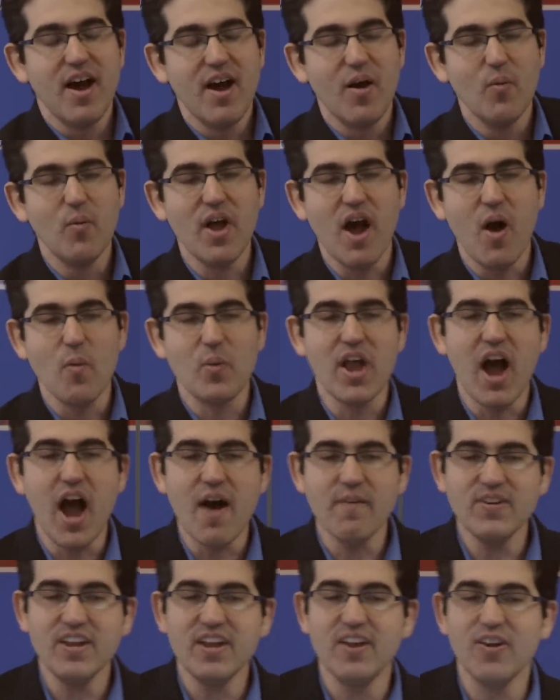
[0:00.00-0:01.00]
We, we
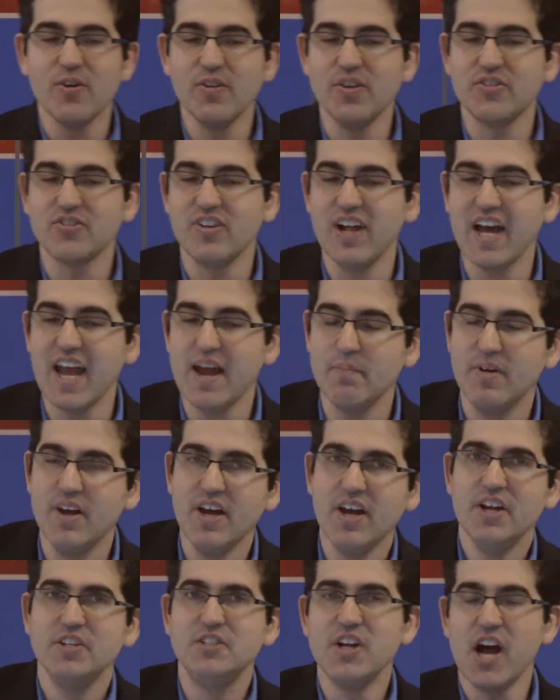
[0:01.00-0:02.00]
often hear this claim,
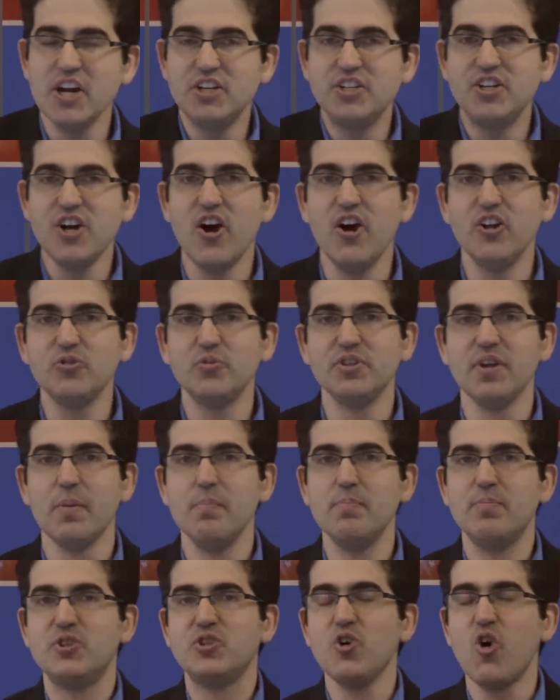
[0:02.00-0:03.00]
Judge Jones was a
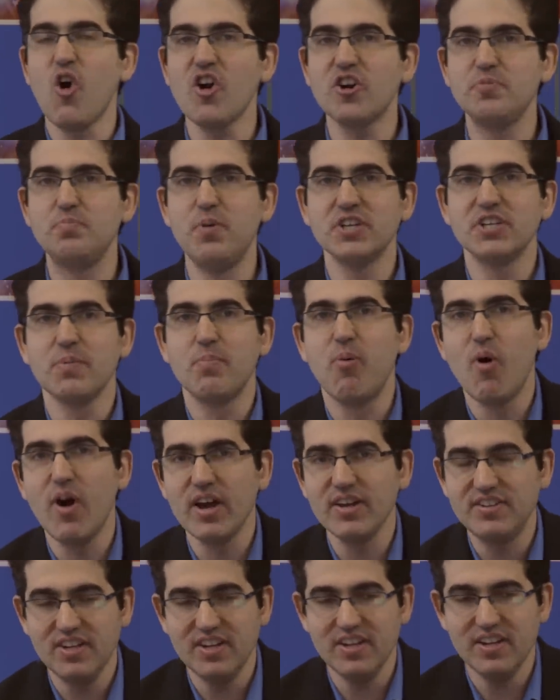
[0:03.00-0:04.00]
George Bush
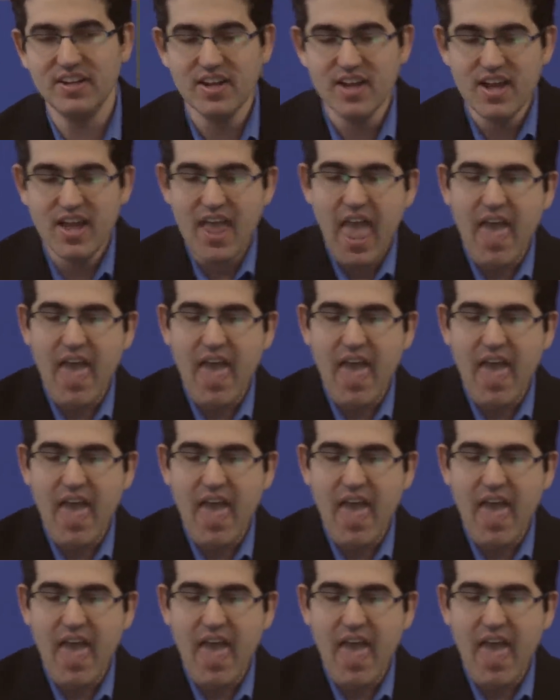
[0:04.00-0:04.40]
appointee,